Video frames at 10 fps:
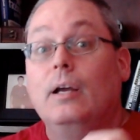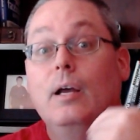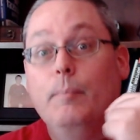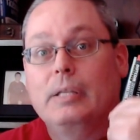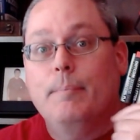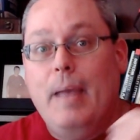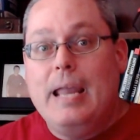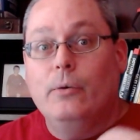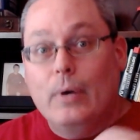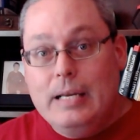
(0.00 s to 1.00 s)
but the
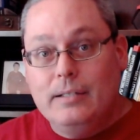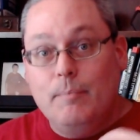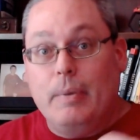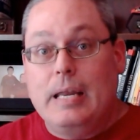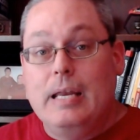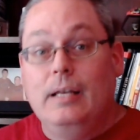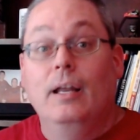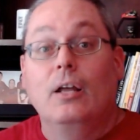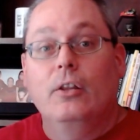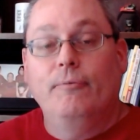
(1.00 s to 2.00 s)
main reason being
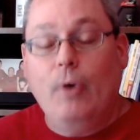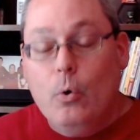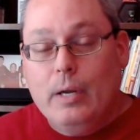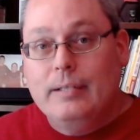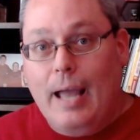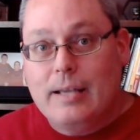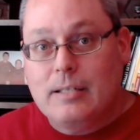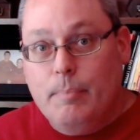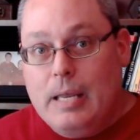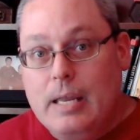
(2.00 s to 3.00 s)
the focus has to
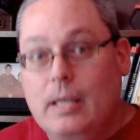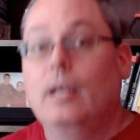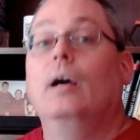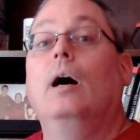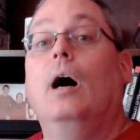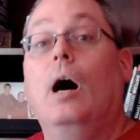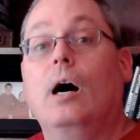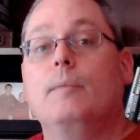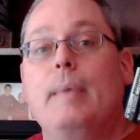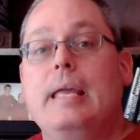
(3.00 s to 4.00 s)
be
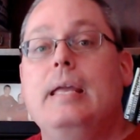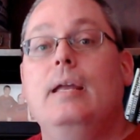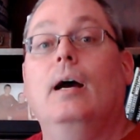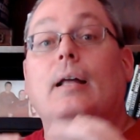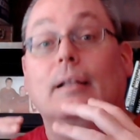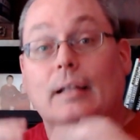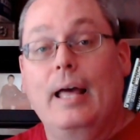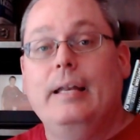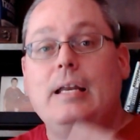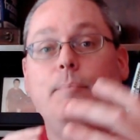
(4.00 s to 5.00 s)
on me
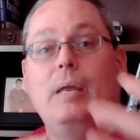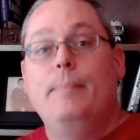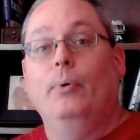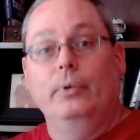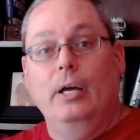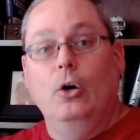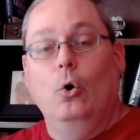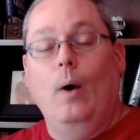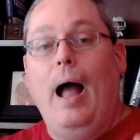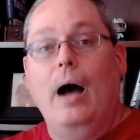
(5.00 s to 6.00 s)
letting people know
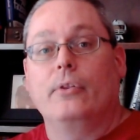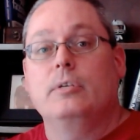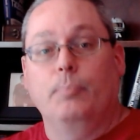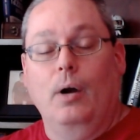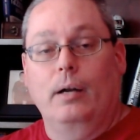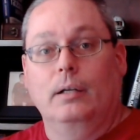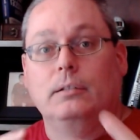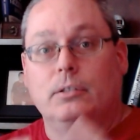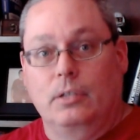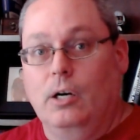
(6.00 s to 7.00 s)
how this product
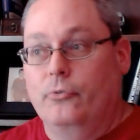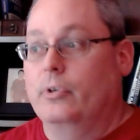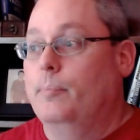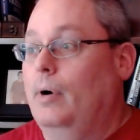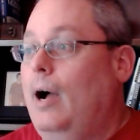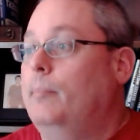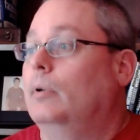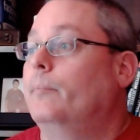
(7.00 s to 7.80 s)
solves their problem.